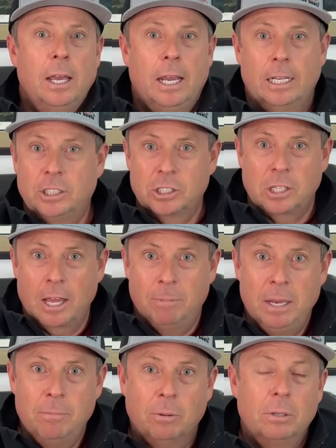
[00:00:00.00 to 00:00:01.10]
and just like
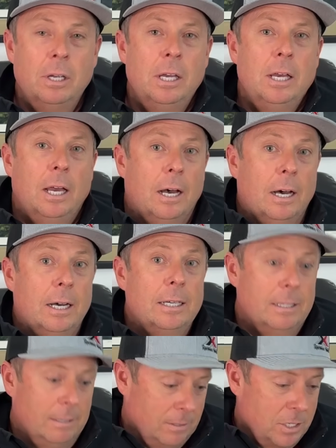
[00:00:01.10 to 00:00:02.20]
people, uh,
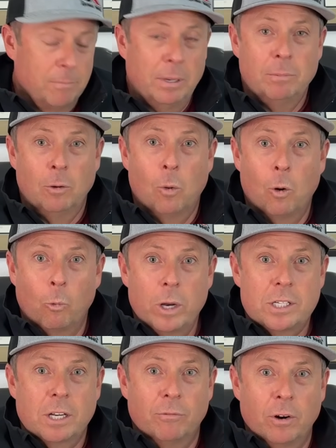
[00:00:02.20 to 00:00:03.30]
some people are more
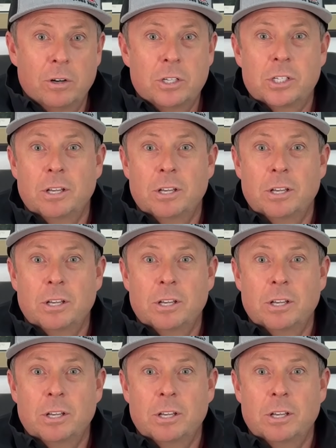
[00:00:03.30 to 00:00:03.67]
risk averse.